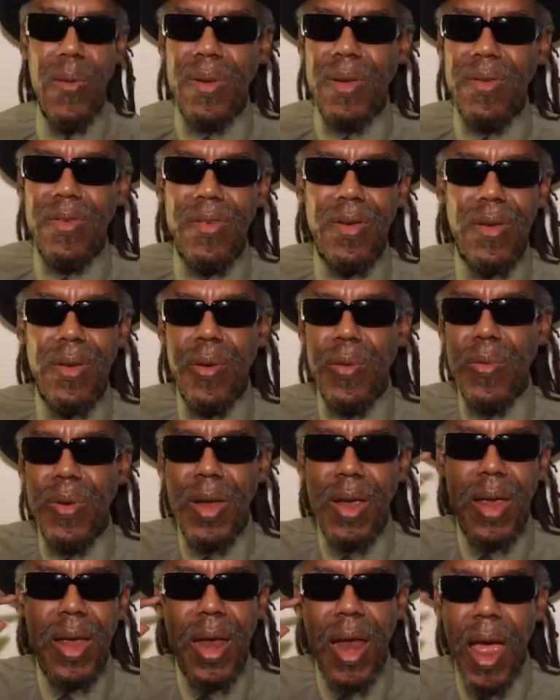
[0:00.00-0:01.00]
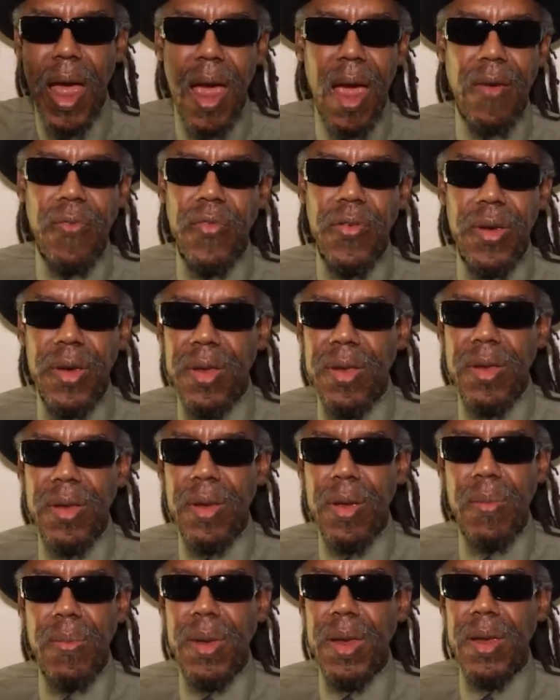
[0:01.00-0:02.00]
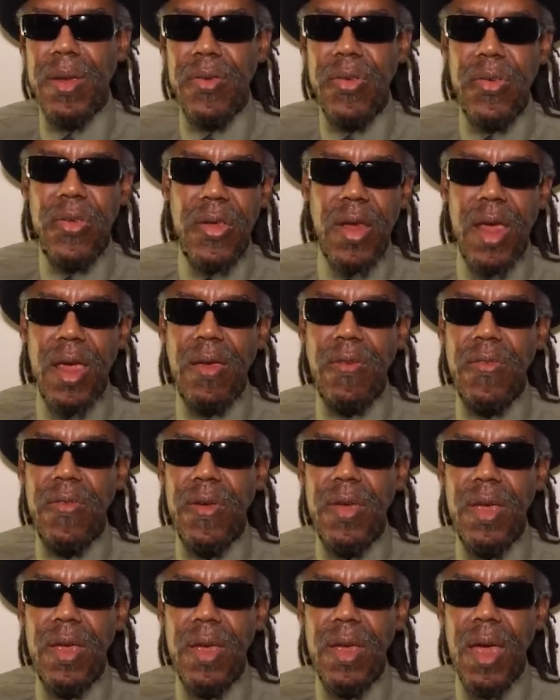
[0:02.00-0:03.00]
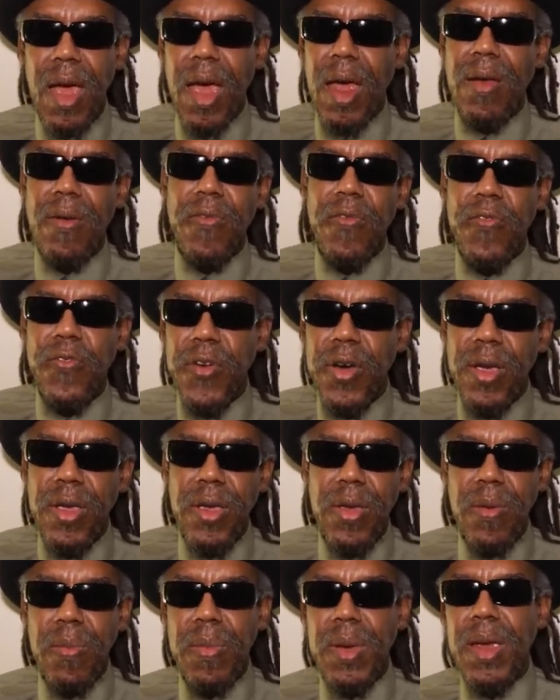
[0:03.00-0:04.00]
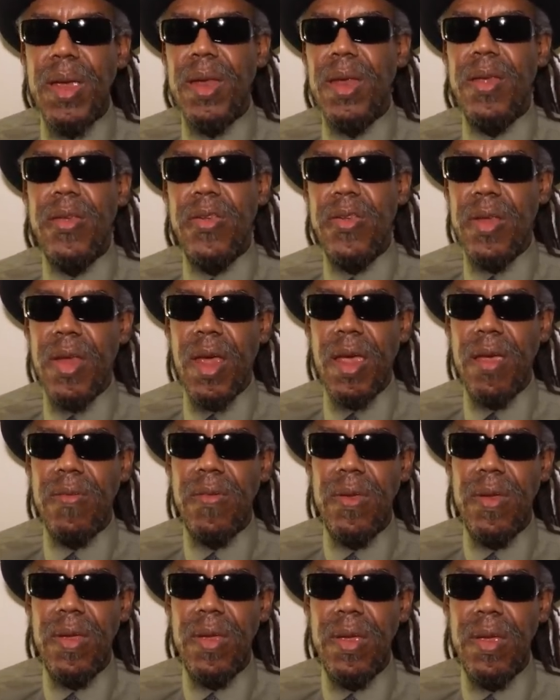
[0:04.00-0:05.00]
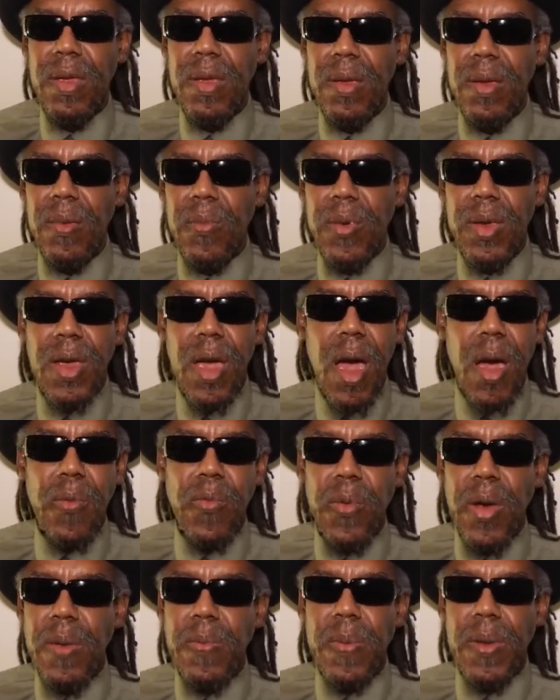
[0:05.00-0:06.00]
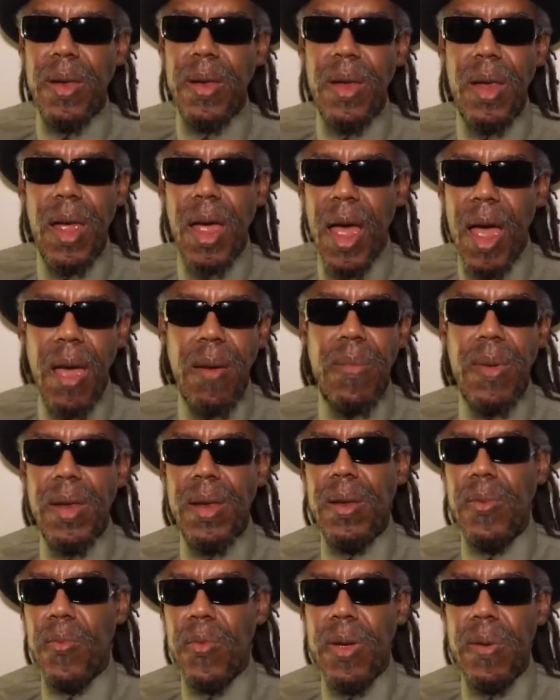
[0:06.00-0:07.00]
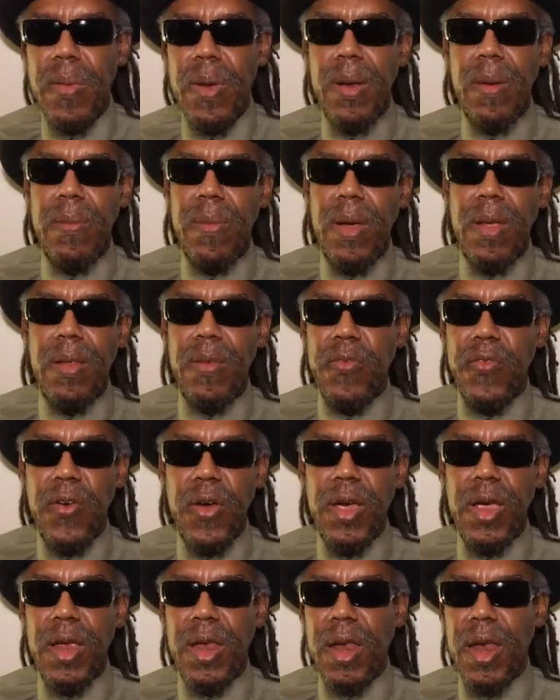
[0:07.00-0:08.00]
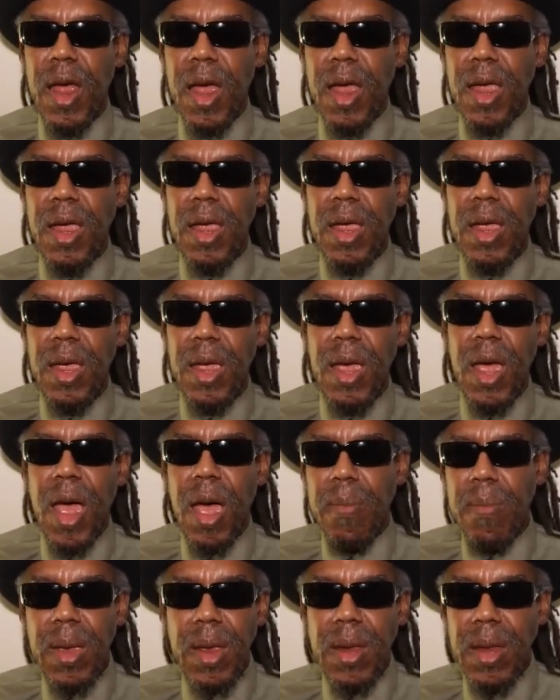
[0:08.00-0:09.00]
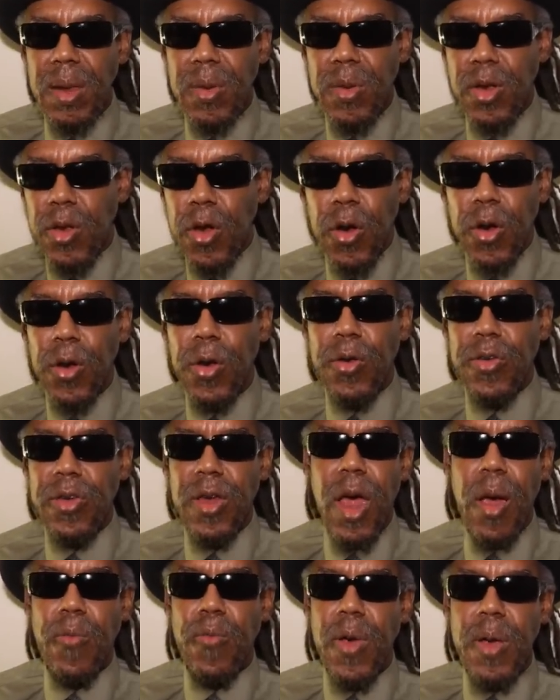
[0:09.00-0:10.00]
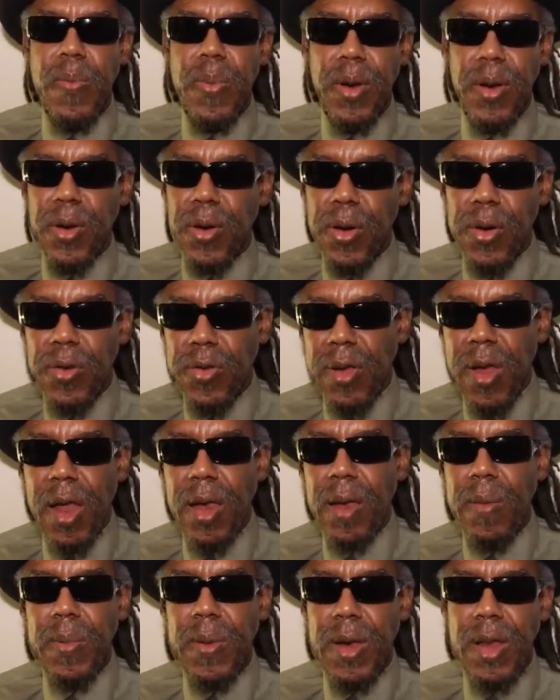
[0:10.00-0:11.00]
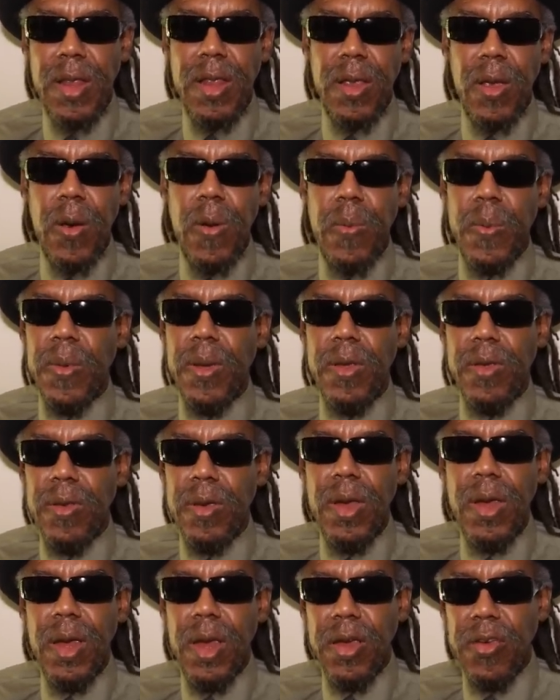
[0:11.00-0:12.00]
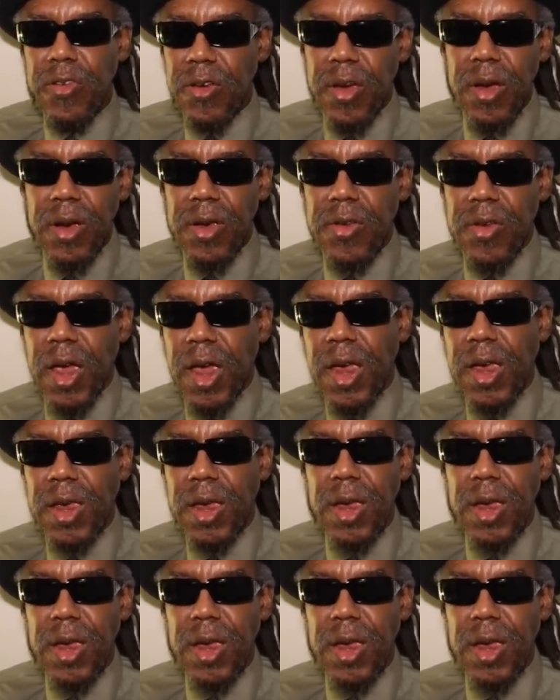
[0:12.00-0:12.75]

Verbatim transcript: gonna listen to no nigga in Africa tell me it's safe. How the fuck you mean it's safe? When y'all raping how many women a motherfucking day? How many girls? Y'all raping girls all up in Ethiopia as, as young as eight